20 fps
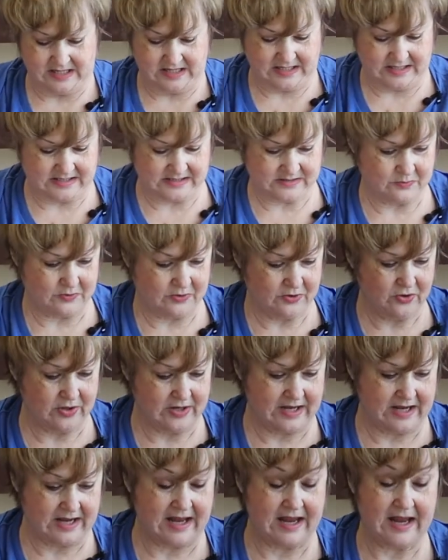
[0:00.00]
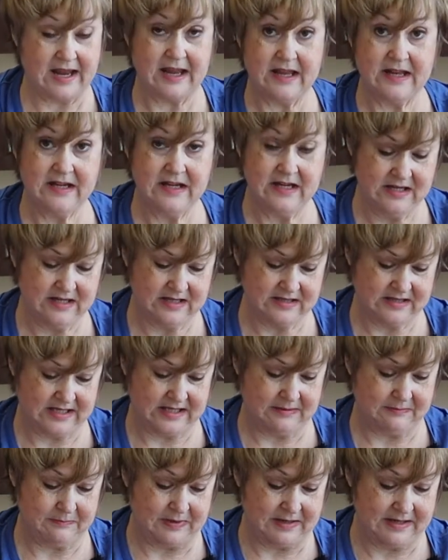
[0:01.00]
is we're going to add the
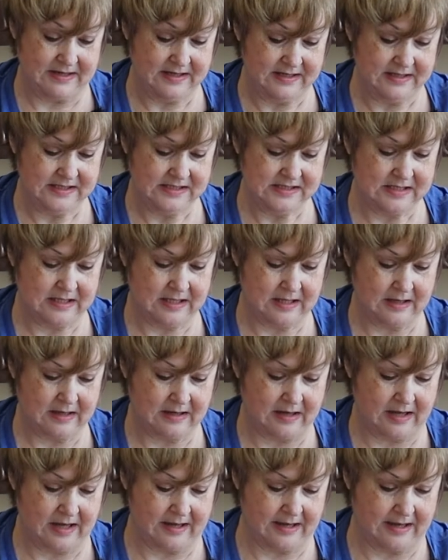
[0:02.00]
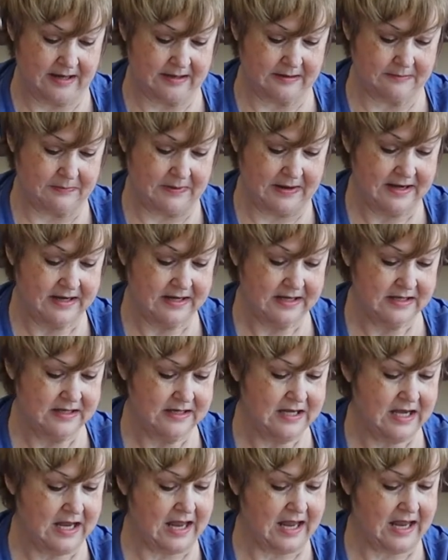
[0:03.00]
beans and
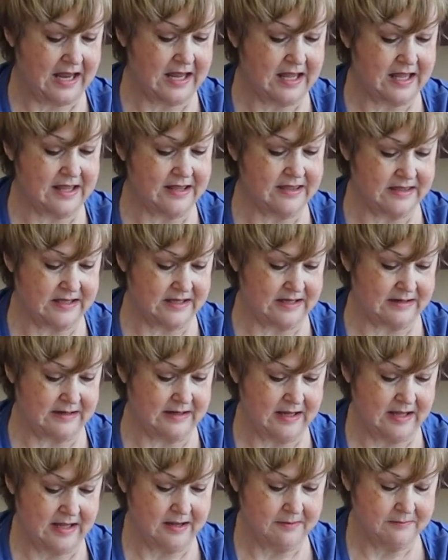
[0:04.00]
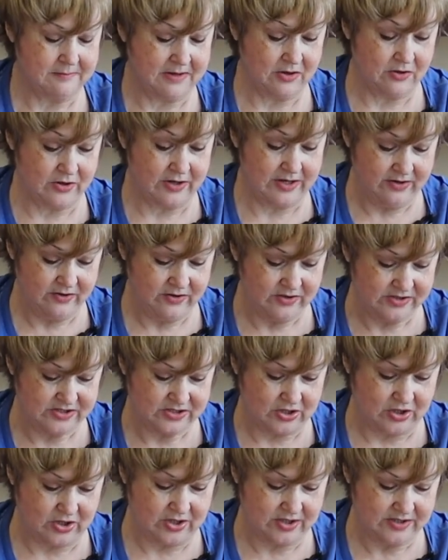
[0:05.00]
bacon and the marinara
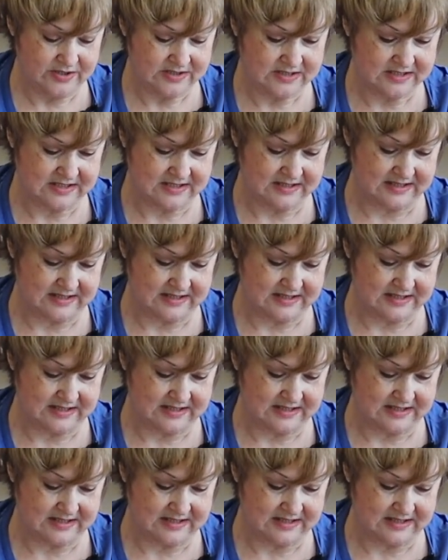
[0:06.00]
sauce to